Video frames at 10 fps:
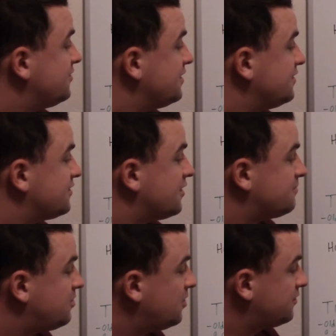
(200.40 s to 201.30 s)
these
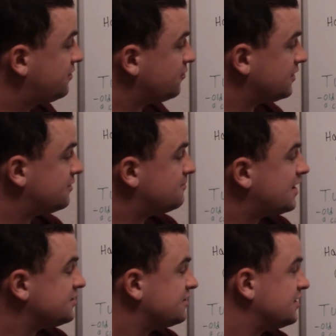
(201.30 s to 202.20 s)
pulse width
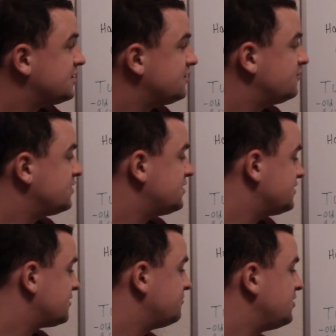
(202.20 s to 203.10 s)
modulation, which
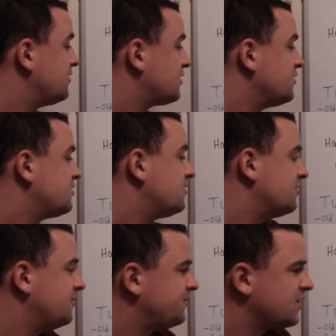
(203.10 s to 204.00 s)
is computer
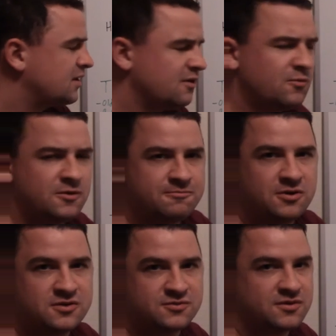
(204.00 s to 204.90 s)
control. And what
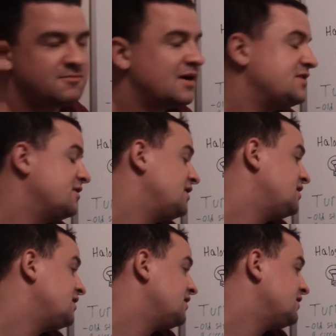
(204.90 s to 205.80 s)
pulse width
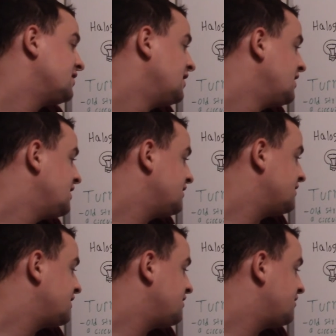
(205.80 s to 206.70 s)
modulation is, it's
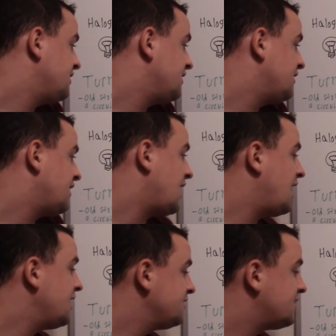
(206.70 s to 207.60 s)
essentially the
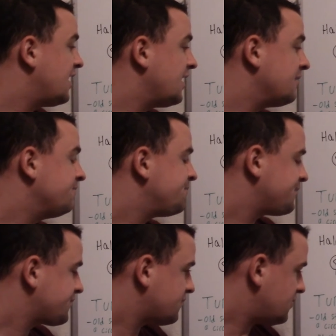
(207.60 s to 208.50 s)
on time
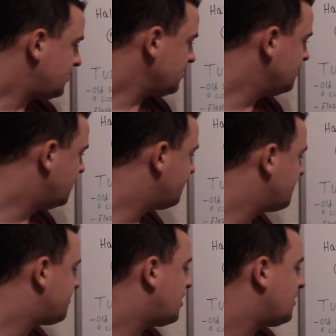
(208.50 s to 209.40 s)
of the
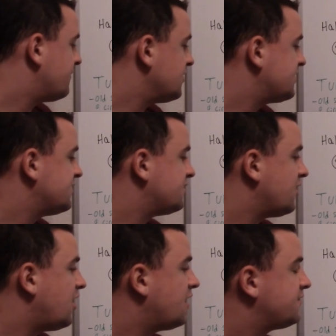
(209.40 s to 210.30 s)
bulb versus the
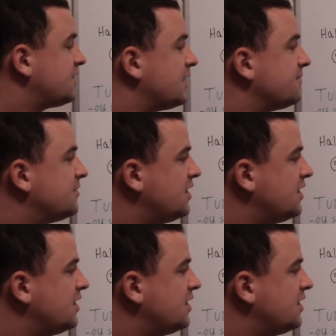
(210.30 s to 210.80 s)
off time.